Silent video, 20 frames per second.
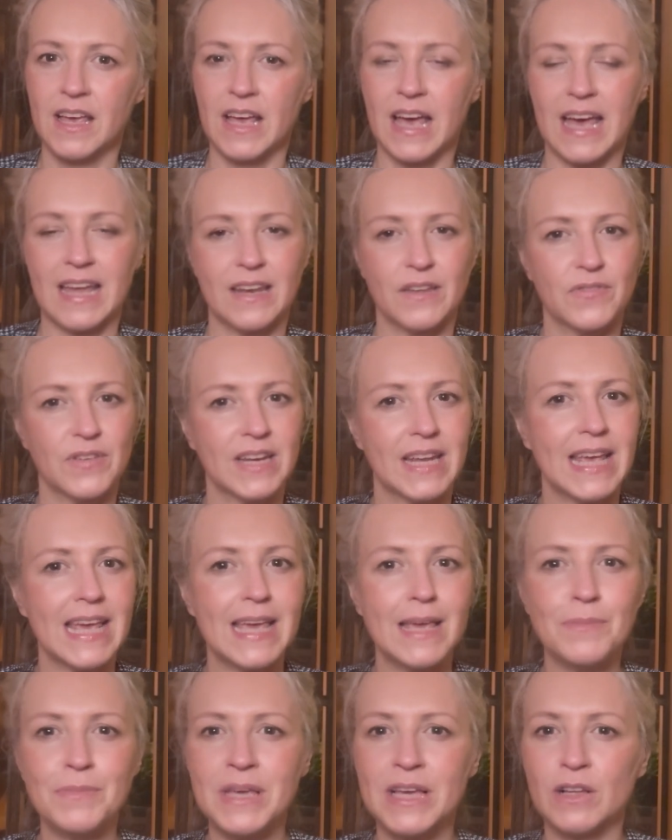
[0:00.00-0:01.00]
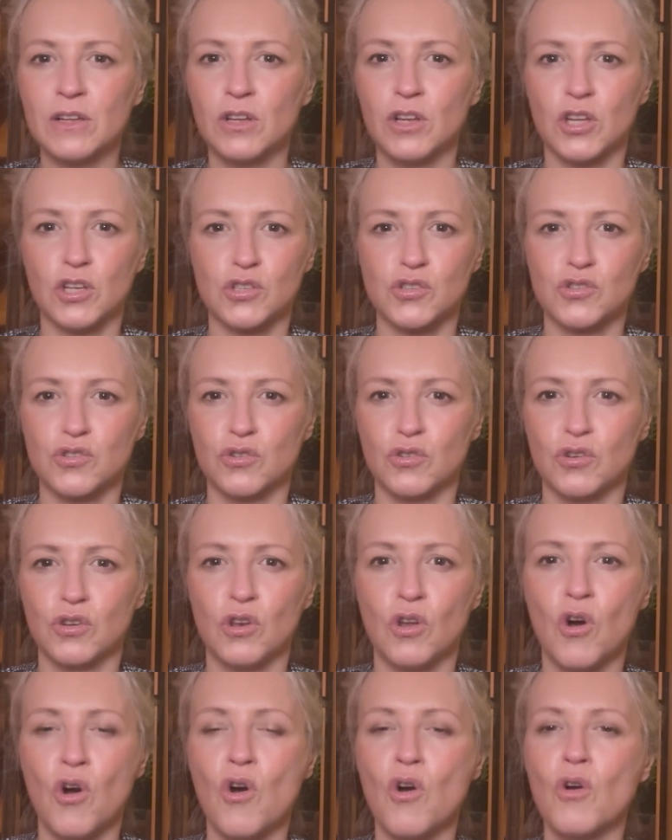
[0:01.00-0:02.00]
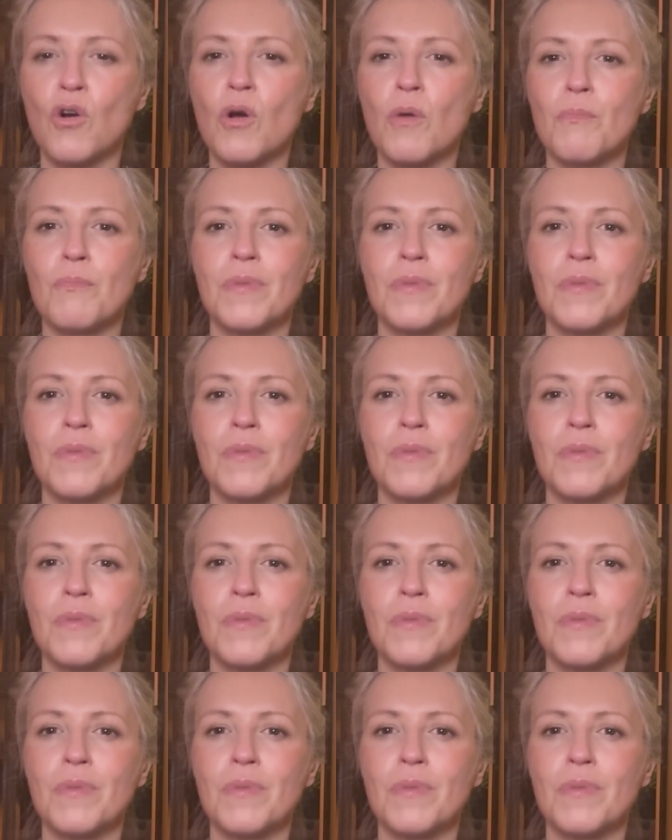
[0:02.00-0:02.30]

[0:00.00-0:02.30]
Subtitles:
And if an email looks too long,